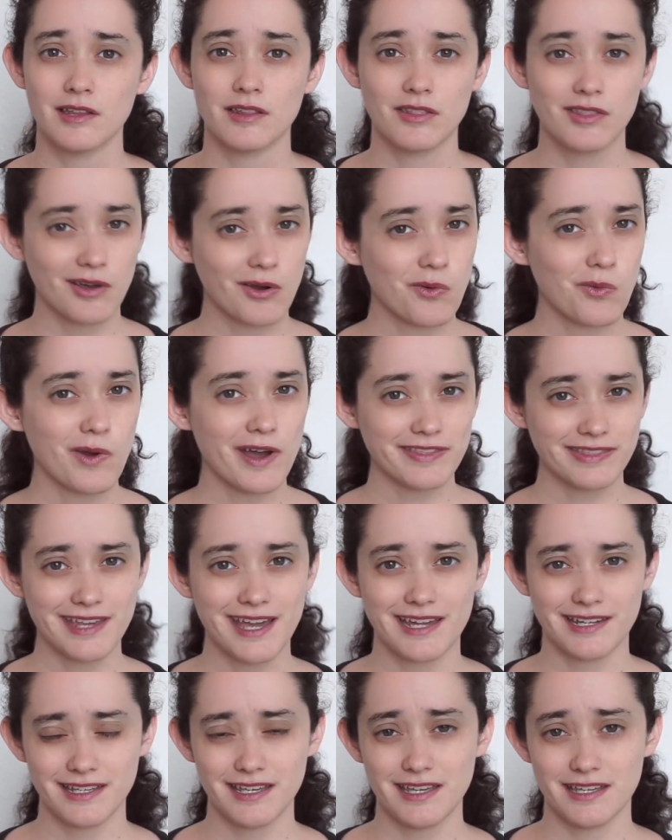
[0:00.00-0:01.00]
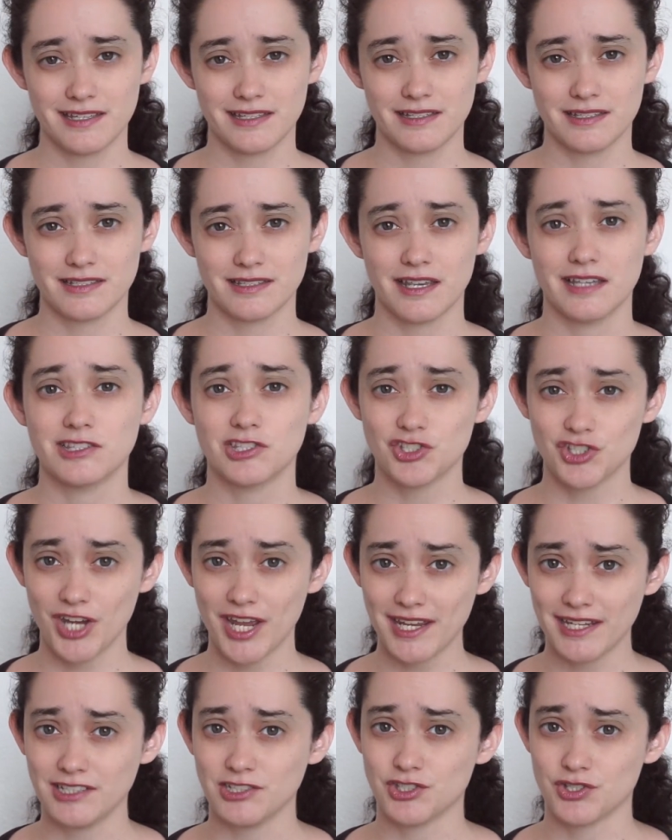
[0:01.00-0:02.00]
Though what that is has
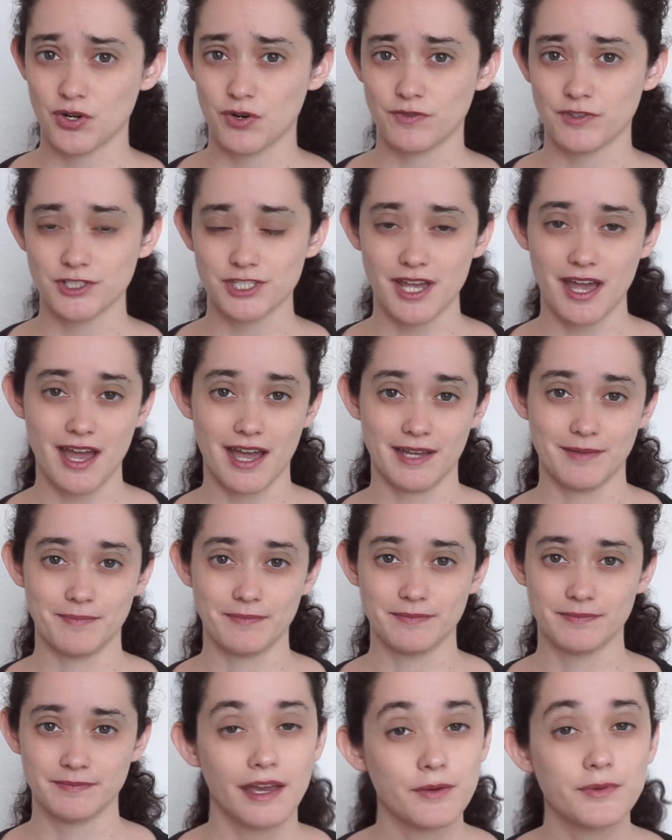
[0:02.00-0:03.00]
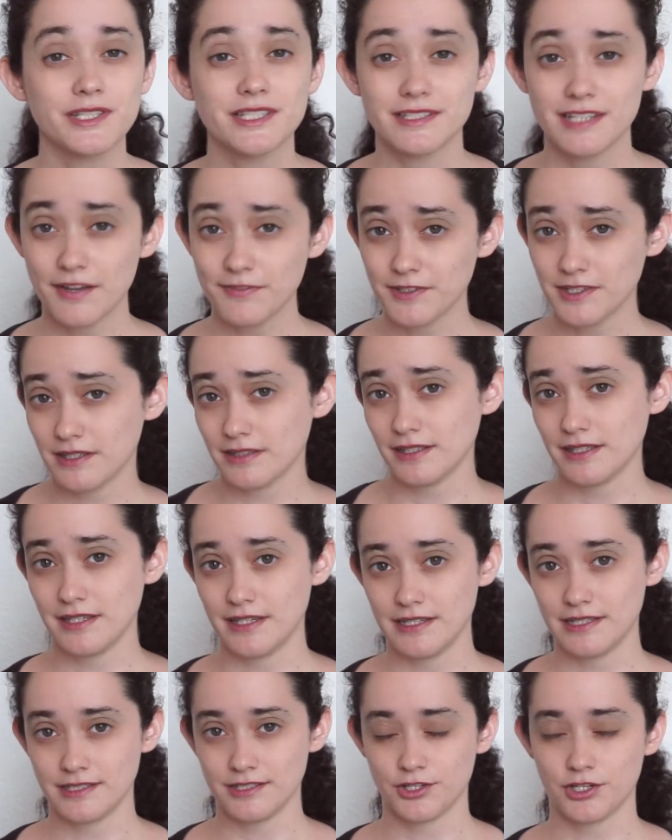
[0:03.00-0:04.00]
changed over time. It was definitely
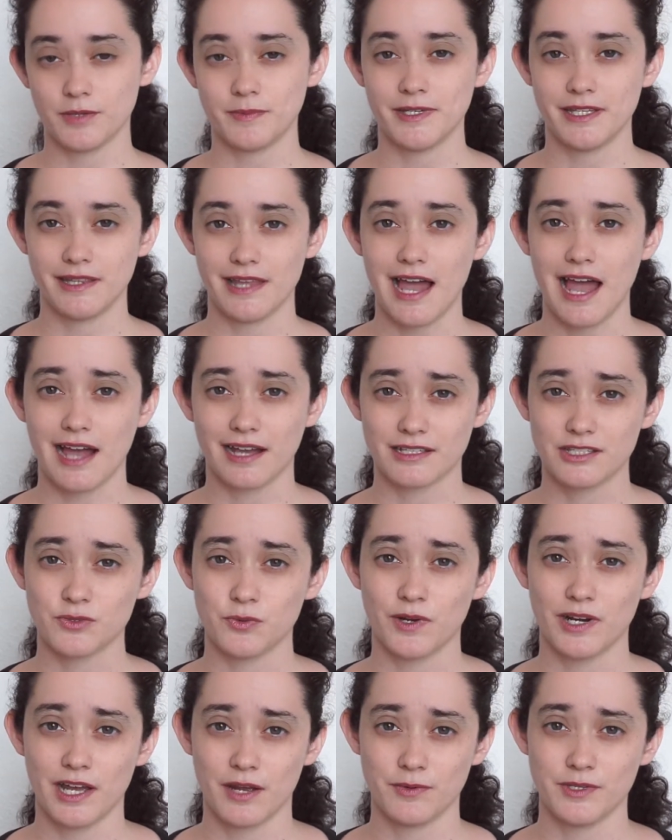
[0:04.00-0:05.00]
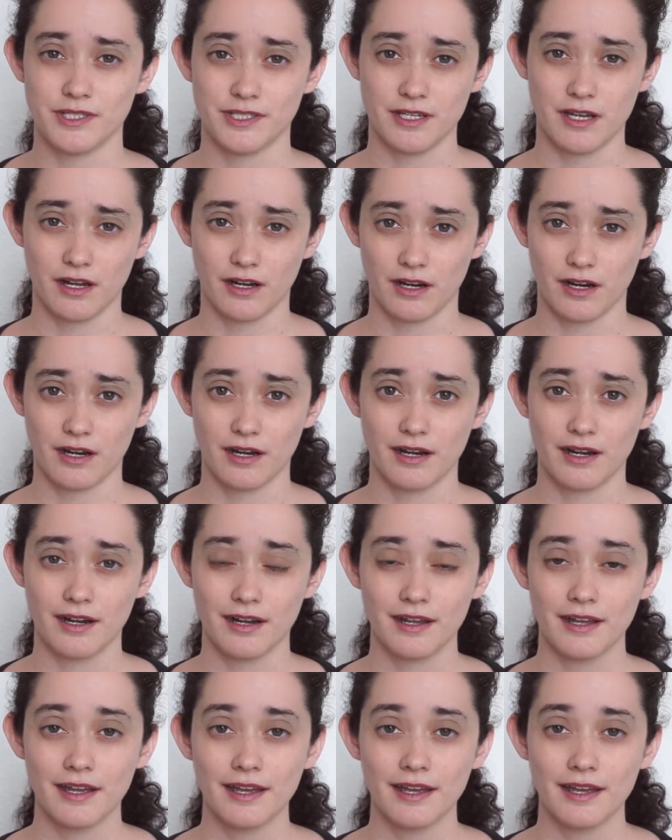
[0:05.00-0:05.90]
easier to be lax when I was younger.